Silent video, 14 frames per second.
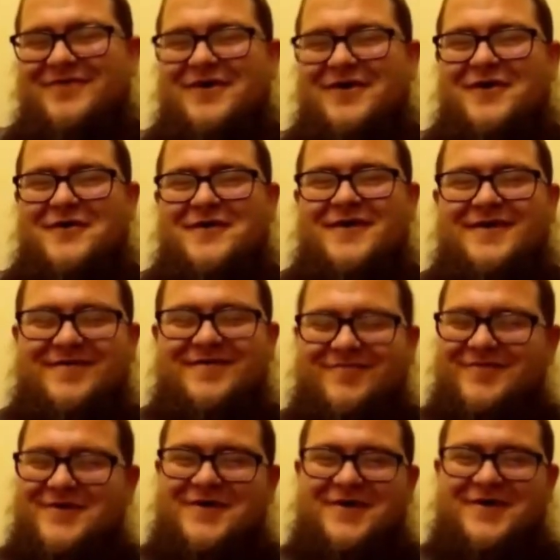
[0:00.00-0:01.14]
early. It's
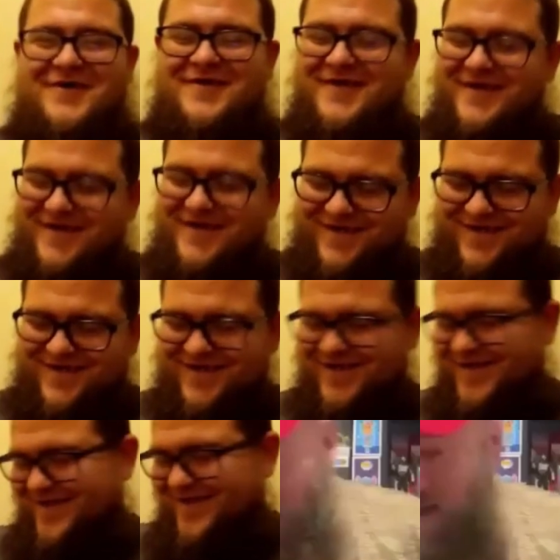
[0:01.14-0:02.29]
still early.
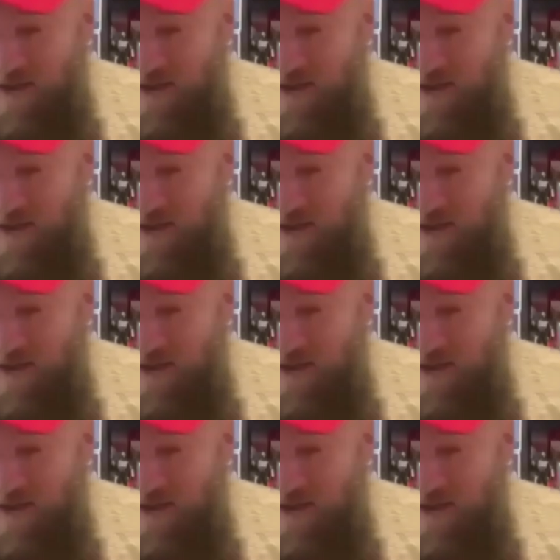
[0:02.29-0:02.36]
Yeah,